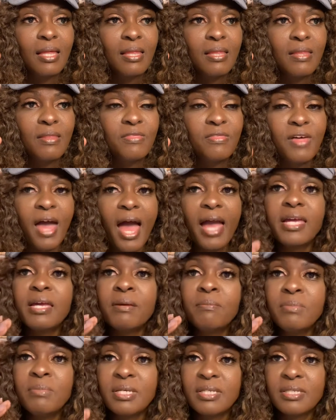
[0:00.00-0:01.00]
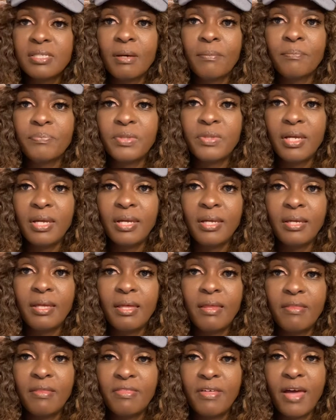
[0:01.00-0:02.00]
that can be something
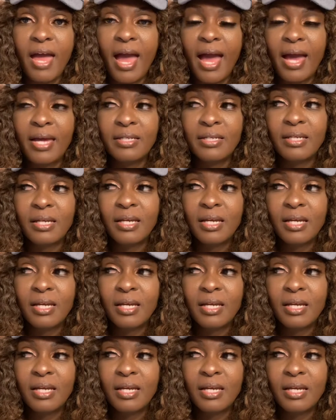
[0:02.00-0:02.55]
that